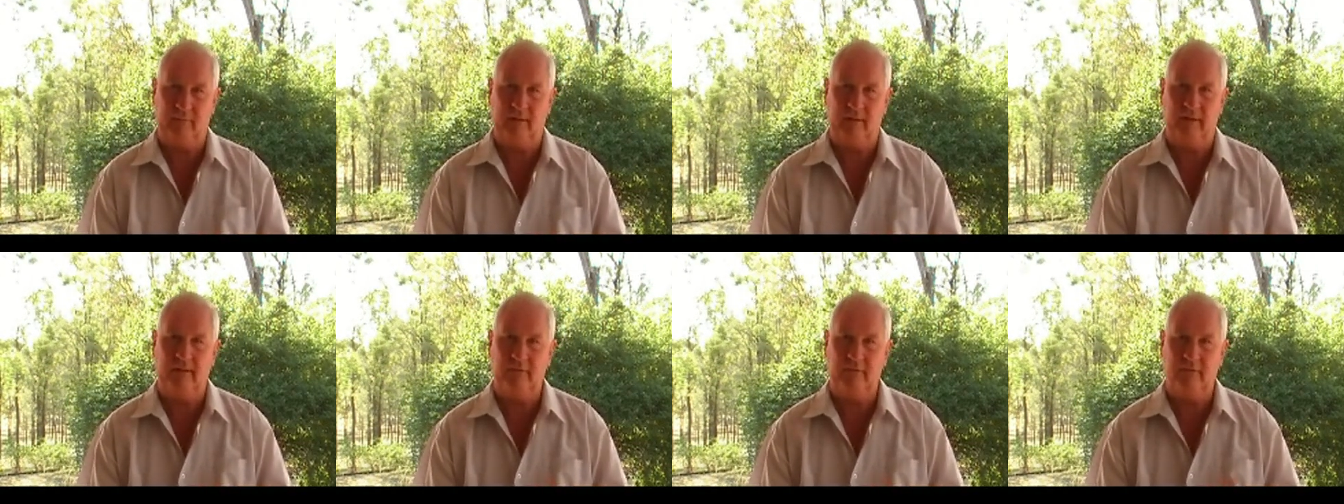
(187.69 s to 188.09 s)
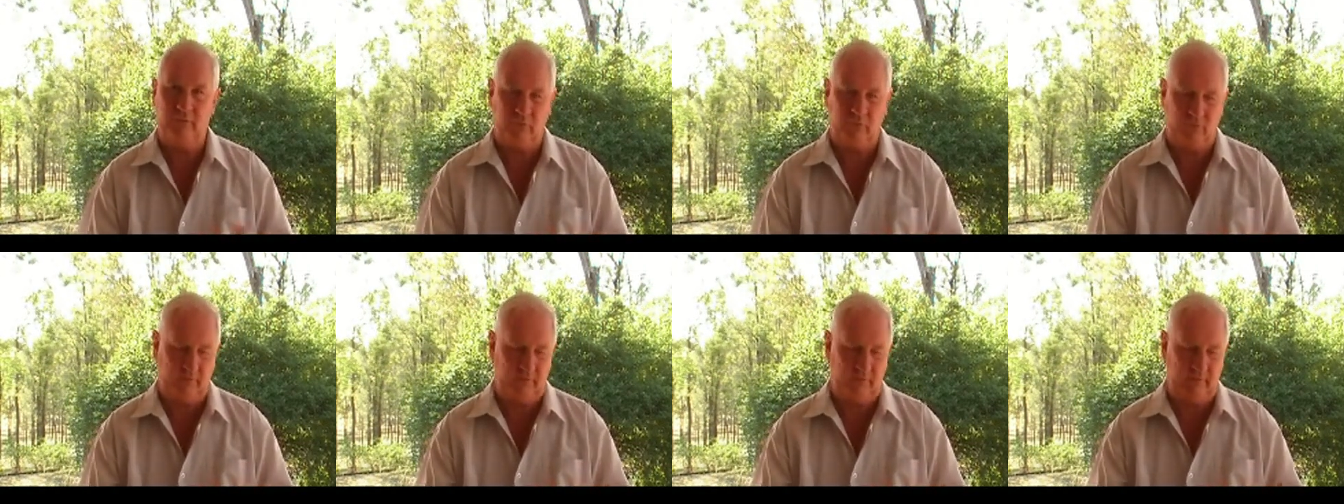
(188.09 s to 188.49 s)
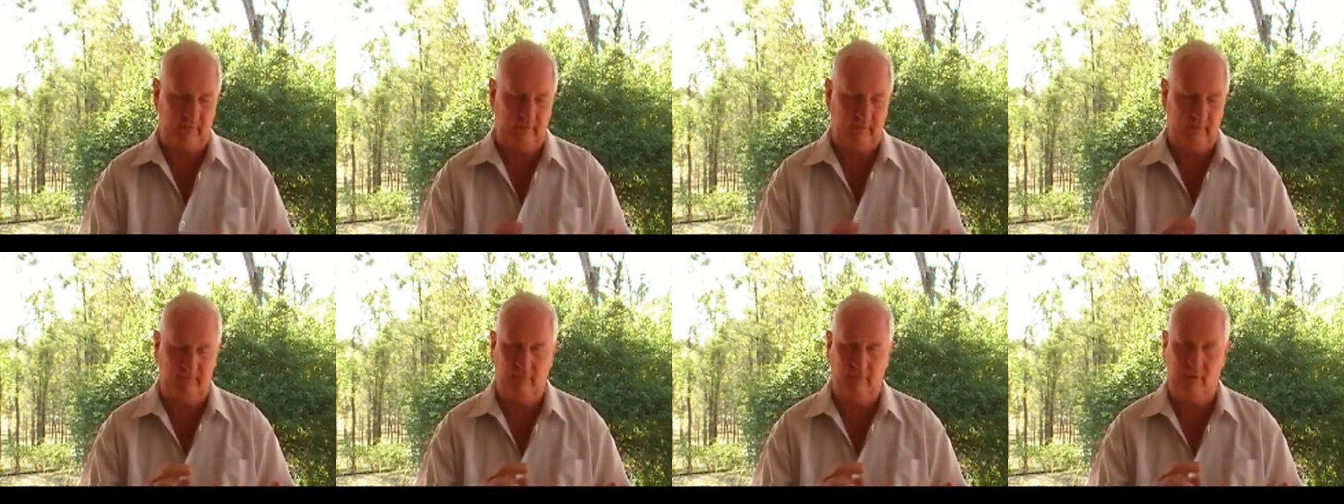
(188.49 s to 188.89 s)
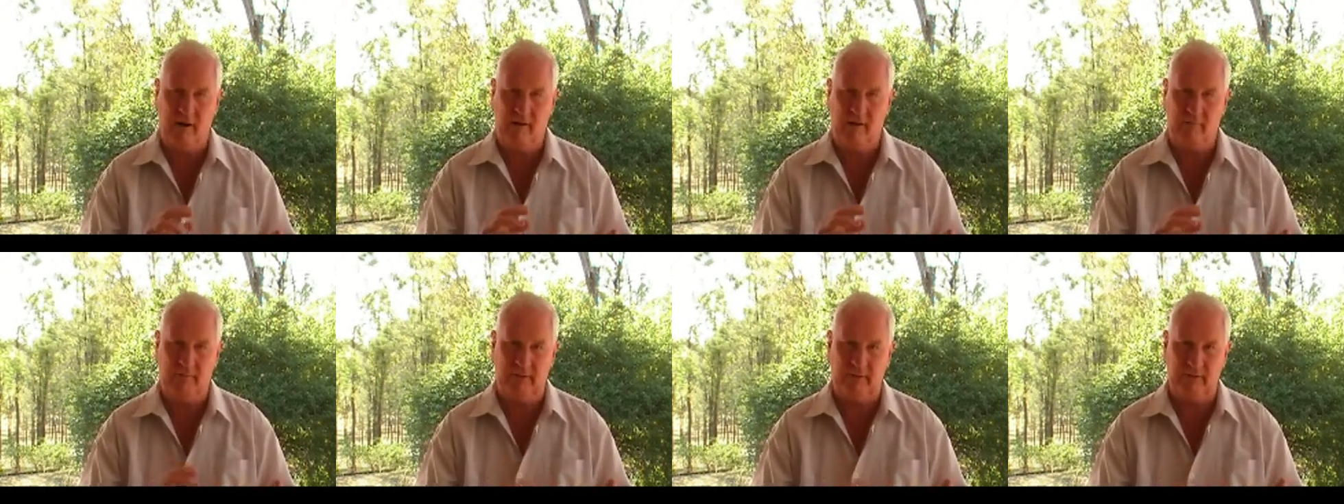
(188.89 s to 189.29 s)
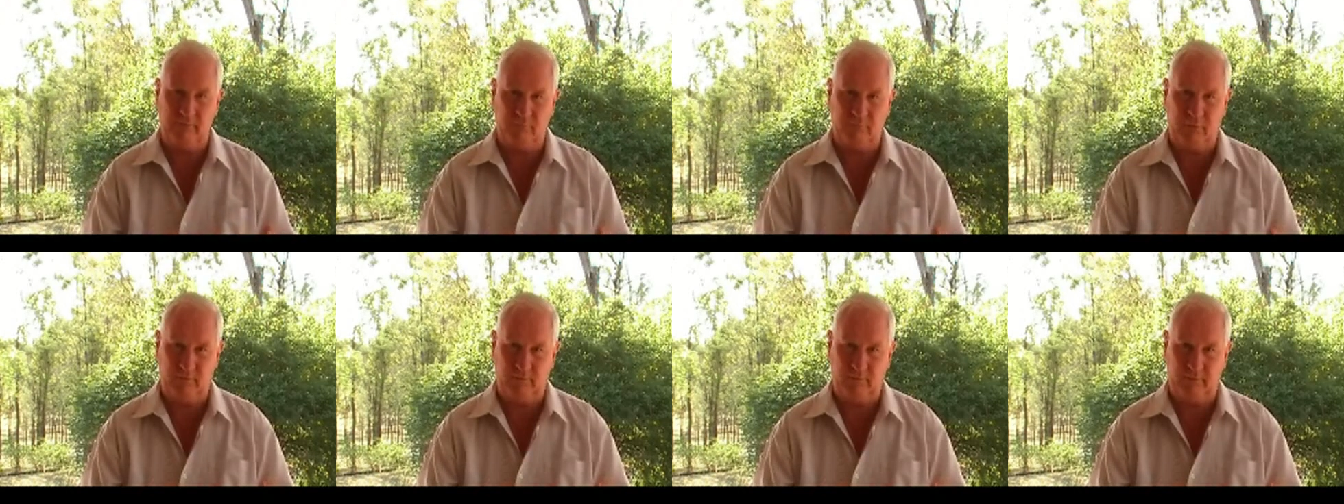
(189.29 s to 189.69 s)
making sure that the environment is
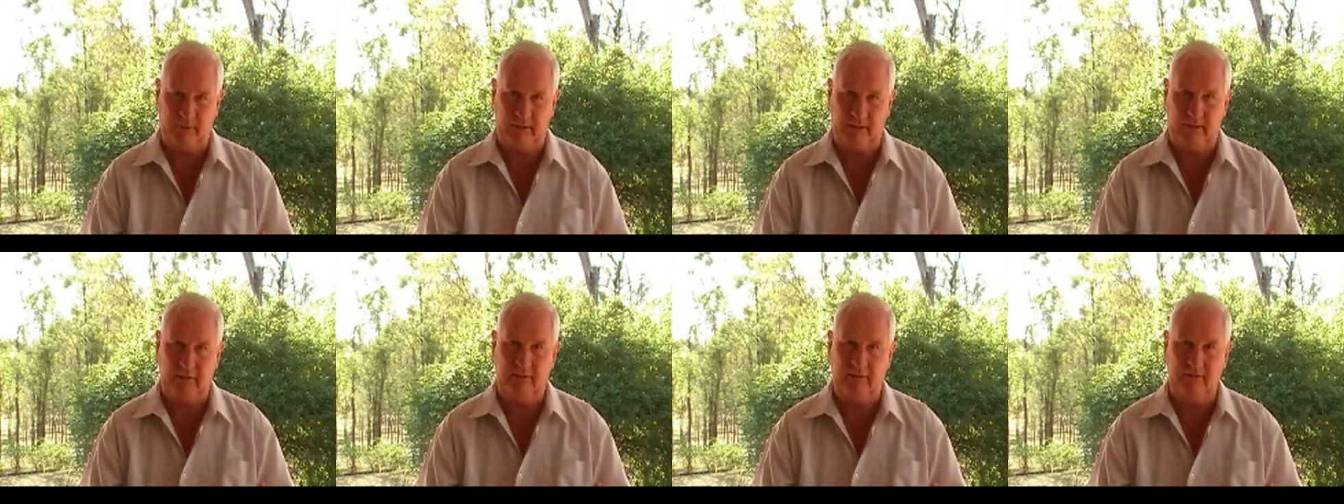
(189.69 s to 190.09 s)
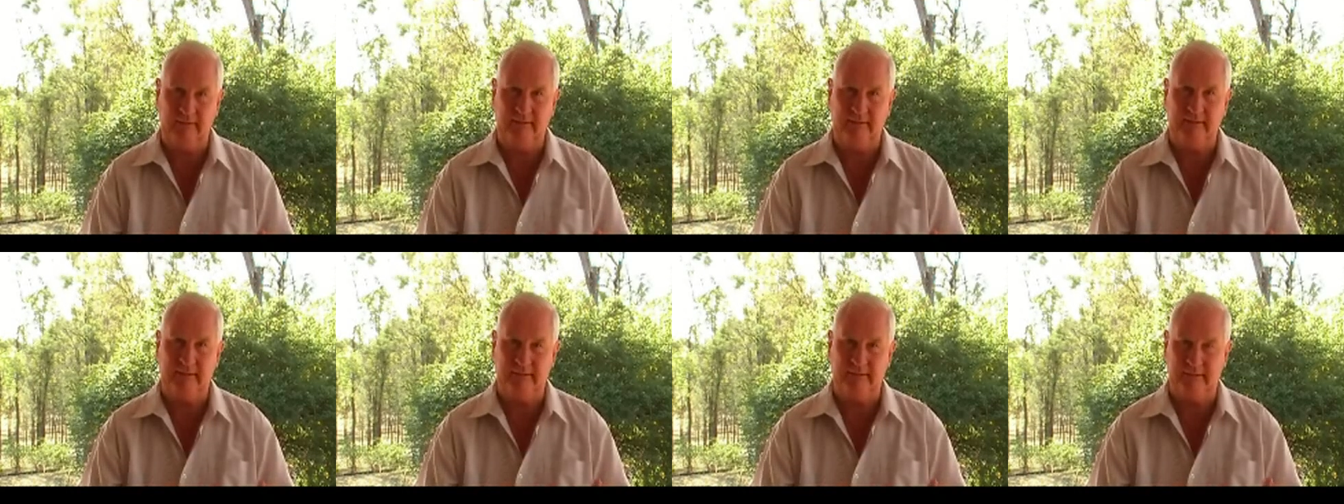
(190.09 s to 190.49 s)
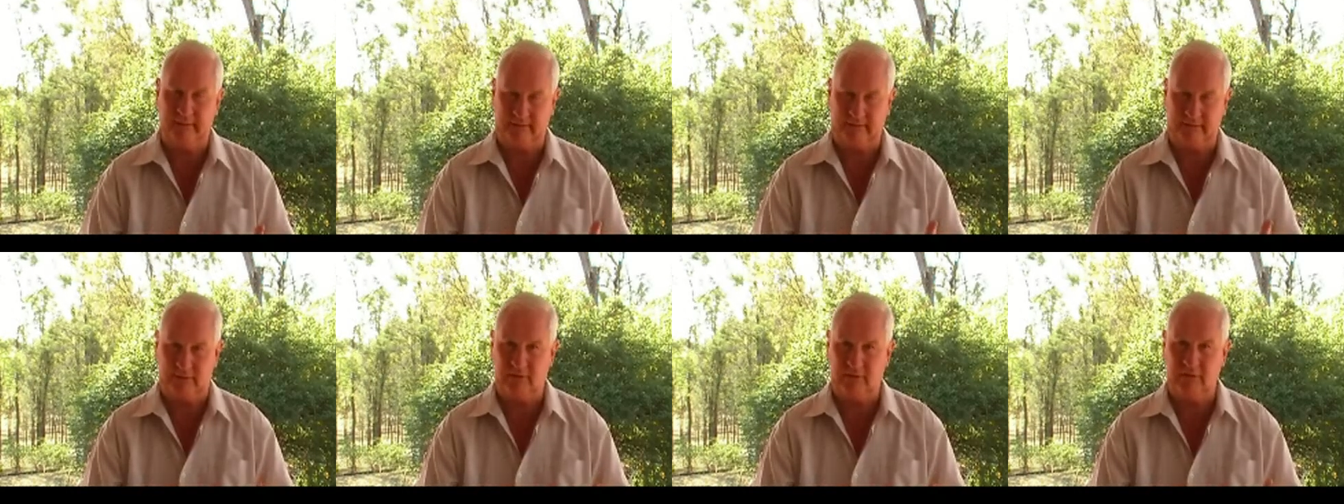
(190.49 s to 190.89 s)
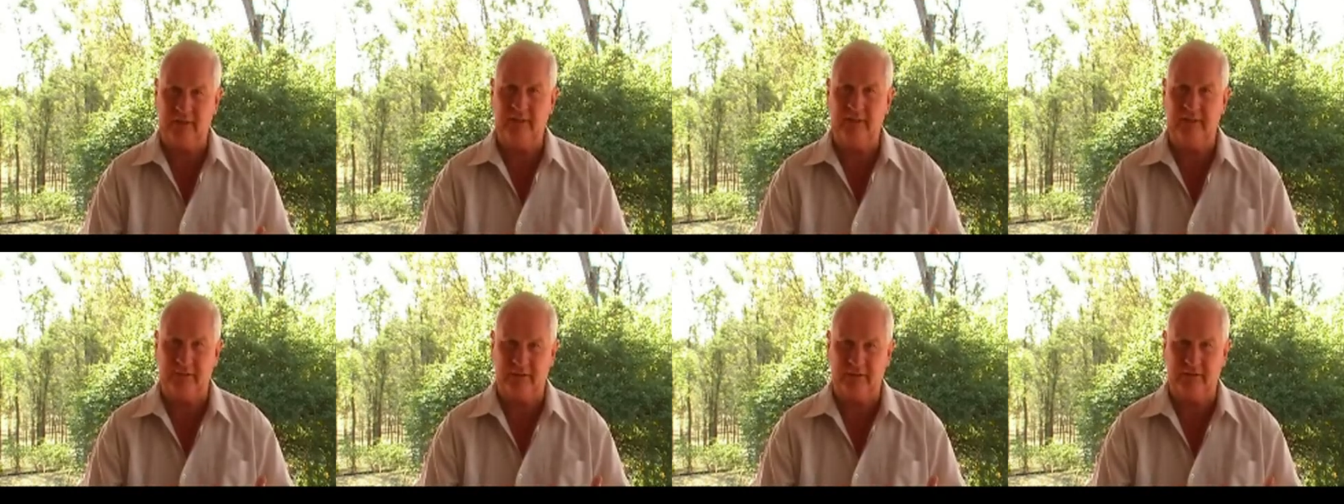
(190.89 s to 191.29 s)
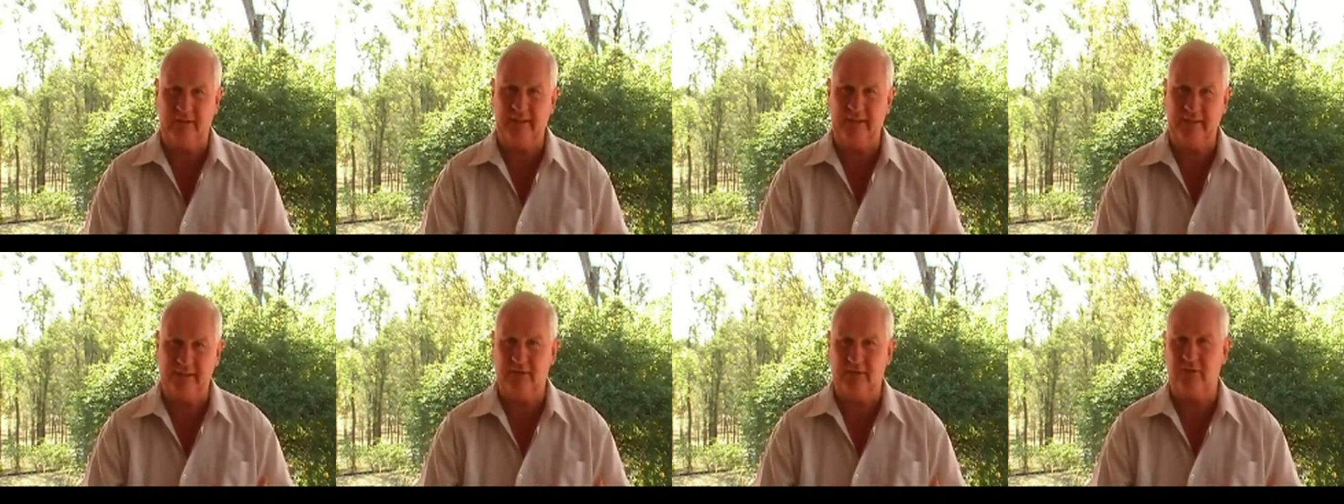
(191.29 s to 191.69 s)
properly clean, is as clean and
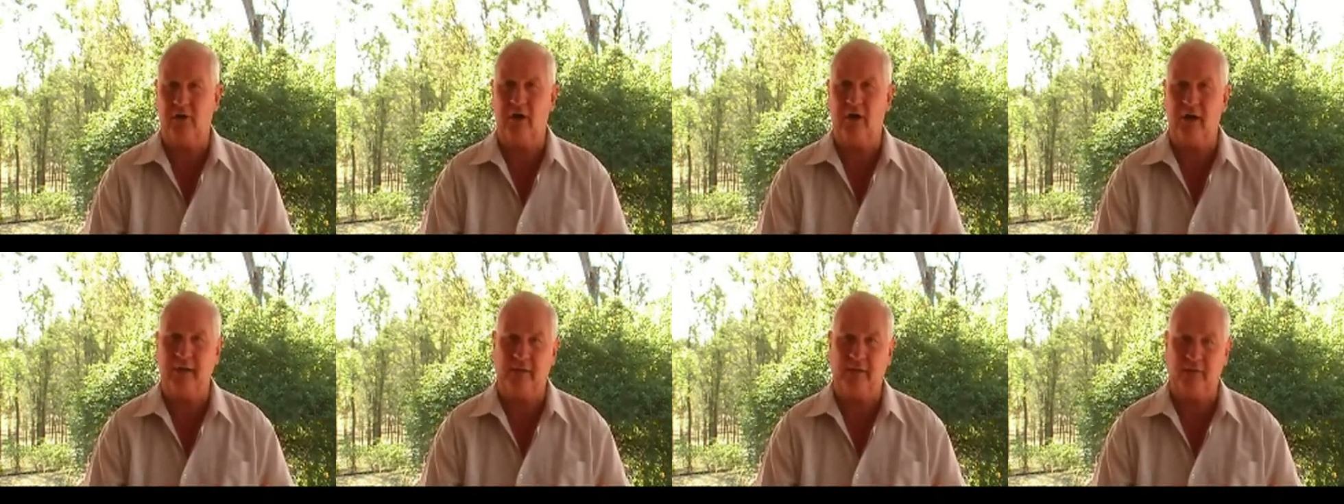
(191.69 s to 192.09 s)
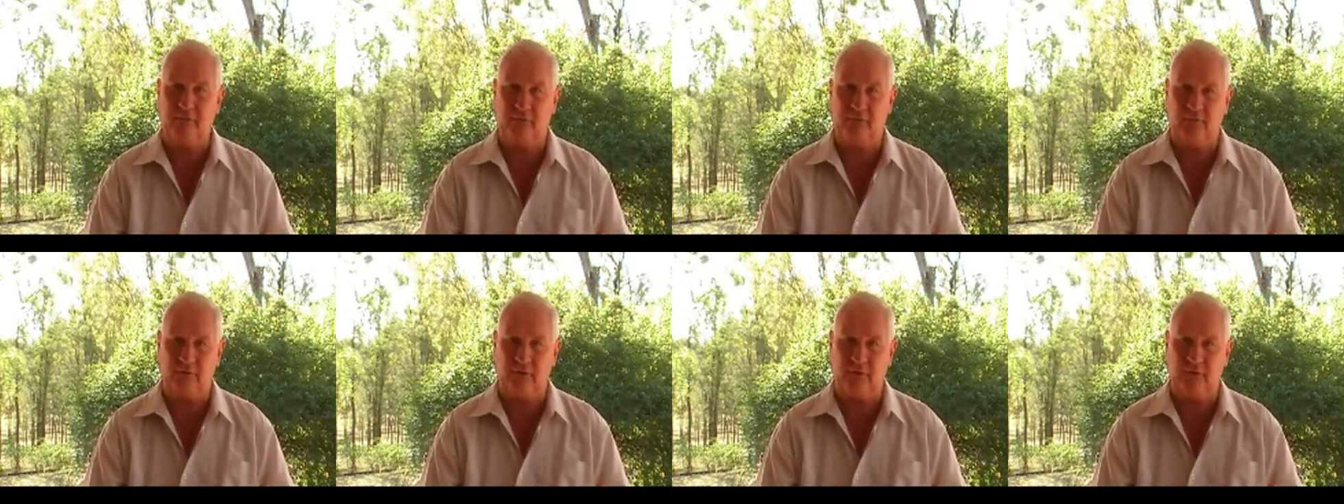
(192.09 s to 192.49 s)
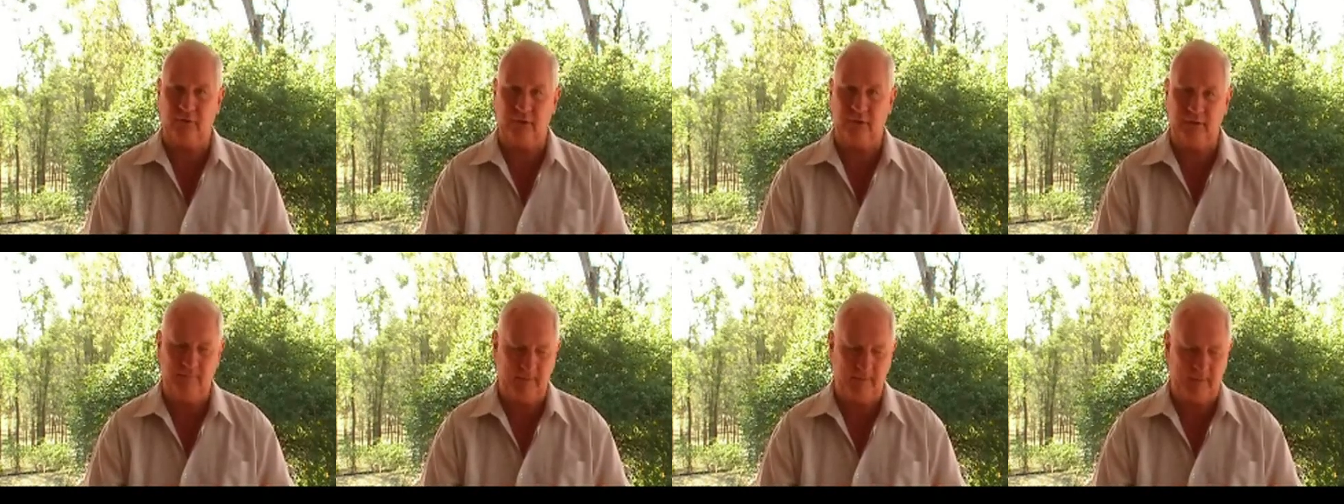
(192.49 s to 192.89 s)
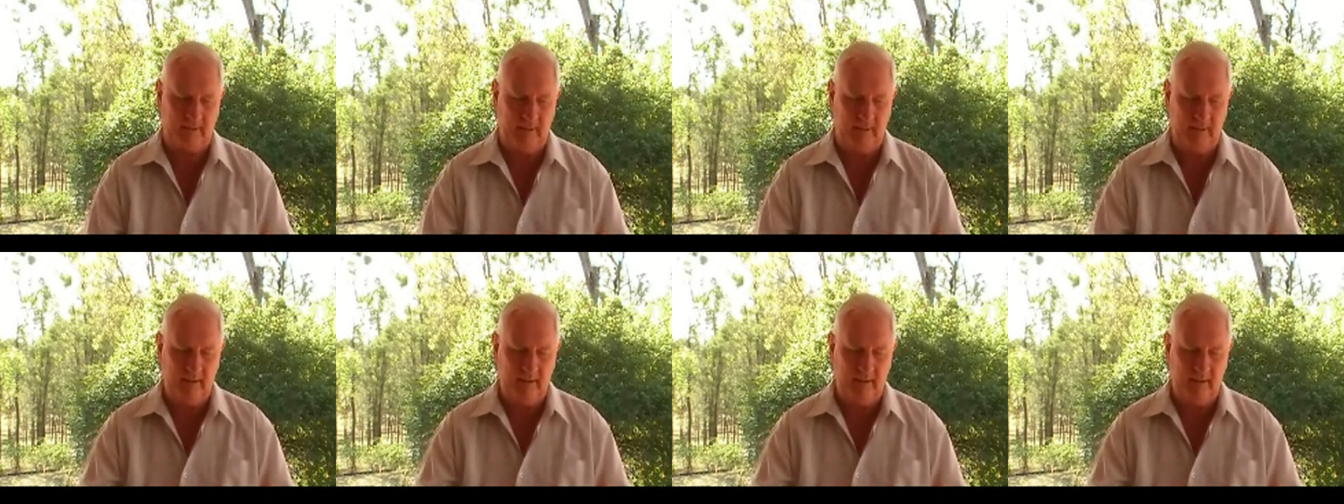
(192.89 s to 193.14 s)
neat and tidy as you can keep it,